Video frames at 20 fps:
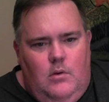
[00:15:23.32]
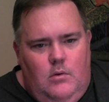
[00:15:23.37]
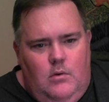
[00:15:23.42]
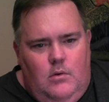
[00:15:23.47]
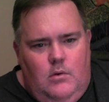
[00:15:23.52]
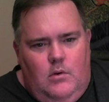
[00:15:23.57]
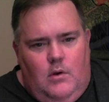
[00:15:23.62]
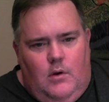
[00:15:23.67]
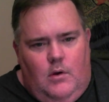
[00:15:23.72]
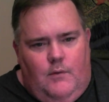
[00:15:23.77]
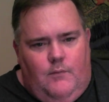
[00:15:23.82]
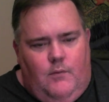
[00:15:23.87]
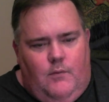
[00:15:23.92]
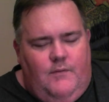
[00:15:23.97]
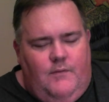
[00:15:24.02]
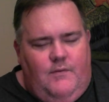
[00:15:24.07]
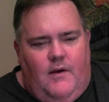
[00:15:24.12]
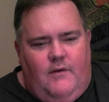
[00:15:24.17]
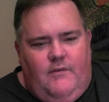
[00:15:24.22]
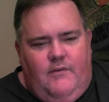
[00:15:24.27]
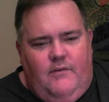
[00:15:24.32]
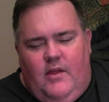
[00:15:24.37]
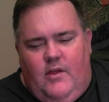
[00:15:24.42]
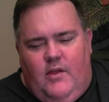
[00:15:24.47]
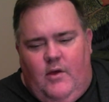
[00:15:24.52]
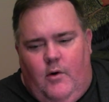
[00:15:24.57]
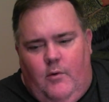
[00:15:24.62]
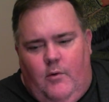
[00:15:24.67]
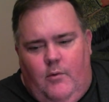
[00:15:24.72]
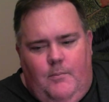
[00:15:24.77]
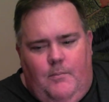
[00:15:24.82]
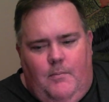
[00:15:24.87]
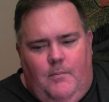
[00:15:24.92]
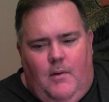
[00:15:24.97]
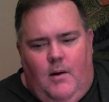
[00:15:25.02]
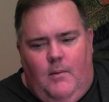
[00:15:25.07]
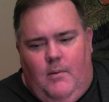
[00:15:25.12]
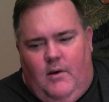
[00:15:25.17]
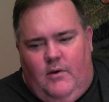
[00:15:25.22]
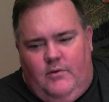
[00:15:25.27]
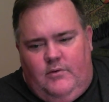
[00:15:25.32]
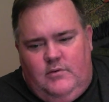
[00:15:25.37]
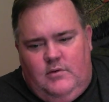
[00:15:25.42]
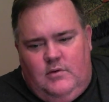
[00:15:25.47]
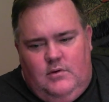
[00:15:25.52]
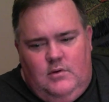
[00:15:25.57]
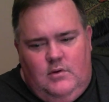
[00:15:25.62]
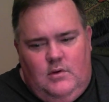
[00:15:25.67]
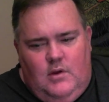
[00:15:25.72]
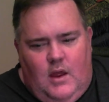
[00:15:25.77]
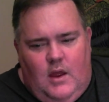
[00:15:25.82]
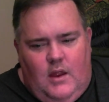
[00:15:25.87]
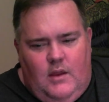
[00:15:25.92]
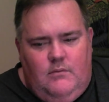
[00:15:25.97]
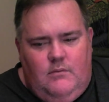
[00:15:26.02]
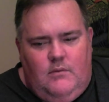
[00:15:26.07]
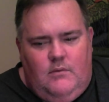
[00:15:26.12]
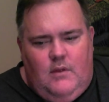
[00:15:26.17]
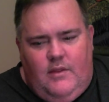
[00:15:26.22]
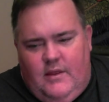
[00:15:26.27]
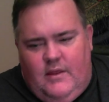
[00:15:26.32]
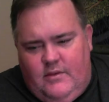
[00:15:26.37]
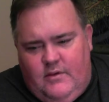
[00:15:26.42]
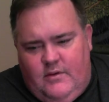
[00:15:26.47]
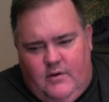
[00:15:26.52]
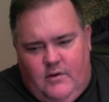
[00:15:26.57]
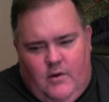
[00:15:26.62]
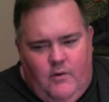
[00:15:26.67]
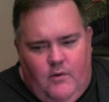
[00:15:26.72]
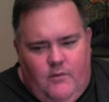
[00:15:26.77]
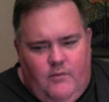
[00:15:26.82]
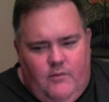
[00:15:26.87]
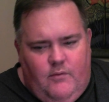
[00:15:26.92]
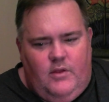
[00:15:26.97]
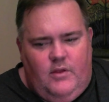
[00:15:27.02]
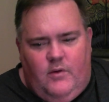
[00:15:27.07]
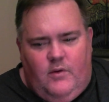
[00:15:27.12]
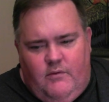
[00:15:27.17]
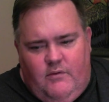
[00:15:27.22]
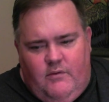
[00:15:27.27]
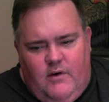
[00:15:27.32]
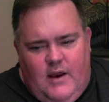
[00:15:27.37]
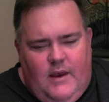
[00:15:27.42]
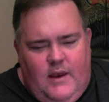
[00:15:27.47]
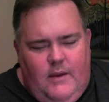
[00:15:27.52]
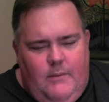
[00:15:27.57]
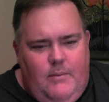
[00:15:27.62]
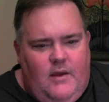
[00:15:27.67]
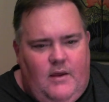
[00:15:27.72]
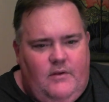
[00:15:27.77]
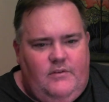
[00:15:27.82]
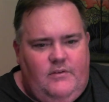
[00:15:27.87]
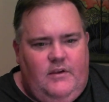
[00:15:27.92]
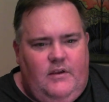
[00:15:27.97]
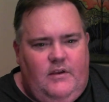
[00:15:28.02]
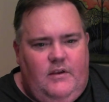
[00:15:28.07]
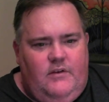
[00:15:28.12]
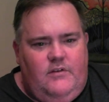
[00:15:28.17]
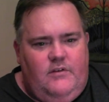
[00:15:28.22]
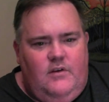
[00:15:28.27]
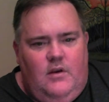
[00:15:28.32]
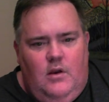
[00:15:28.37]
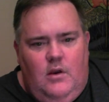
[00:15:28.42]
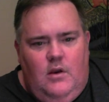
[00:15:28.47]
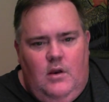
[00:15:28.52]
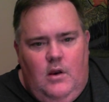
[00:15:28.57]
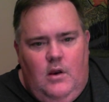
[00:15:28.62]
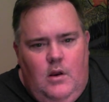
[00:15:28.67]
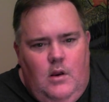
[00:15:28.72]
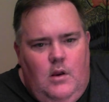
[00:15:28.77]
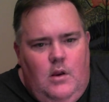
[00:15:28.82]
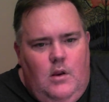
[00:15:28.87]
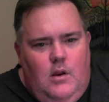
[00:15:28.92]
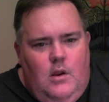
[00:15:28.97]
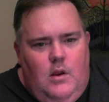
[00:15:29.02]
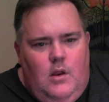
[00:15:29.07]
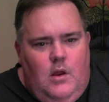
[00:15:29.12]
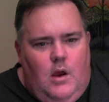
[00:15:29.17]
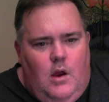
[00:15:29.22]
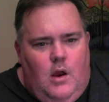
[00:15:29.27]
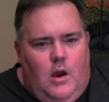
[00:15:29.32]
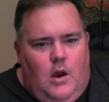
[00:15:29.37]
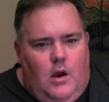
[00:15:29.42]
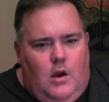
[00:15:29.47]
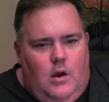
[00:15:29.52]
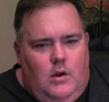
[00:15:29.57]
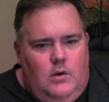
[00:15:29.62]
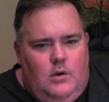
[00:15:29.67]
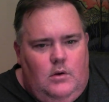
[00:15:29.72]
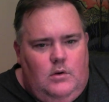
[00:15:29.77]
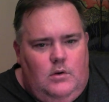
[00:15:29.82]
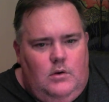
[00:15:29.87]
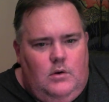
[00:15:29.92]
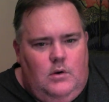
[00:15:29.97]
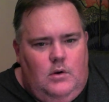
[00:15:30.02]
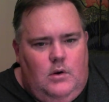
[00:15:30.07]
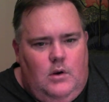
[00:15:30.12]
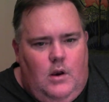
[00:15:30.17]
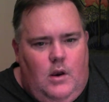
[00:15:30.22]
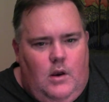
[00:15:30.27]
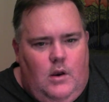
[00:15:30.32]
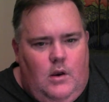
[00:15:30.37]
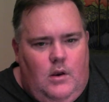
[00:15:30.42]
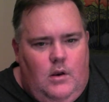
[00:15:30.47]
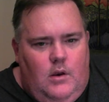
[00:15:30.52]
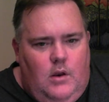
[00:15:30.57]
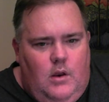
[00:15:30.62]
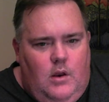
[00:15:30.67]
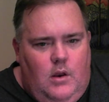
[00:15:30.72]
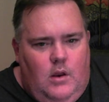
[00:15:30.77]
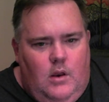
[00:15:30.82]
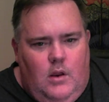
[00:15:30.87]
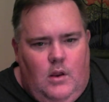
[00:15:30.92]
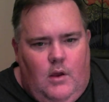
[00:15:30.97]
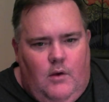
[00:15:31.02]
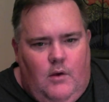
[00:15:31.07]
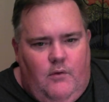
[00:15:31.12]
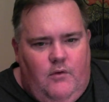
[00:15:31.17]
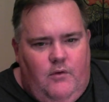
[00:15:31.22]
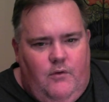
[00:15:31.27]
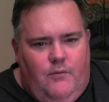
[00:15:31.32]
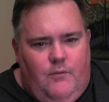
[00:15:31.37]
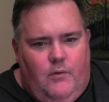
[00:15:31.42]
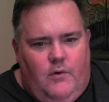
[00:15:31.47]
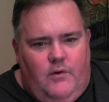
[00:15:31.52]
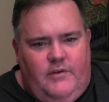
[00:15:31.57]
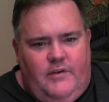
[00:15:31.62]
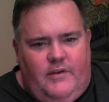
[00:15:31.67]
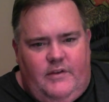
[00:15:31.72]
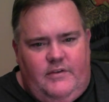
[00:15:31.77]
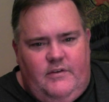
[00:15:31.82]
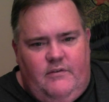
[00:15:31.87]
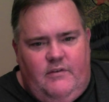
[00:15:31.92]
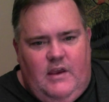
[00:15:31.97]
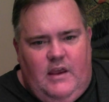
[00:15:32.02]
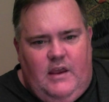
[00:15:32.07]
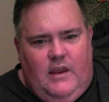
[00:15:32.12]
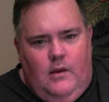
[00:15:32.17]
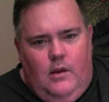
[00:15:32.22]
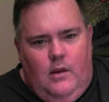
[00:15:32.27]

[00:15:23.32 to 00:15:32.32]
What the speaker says: 45 kilo barbells. I think they're a little over 90 pounds each. And I would do 4 sets of 8.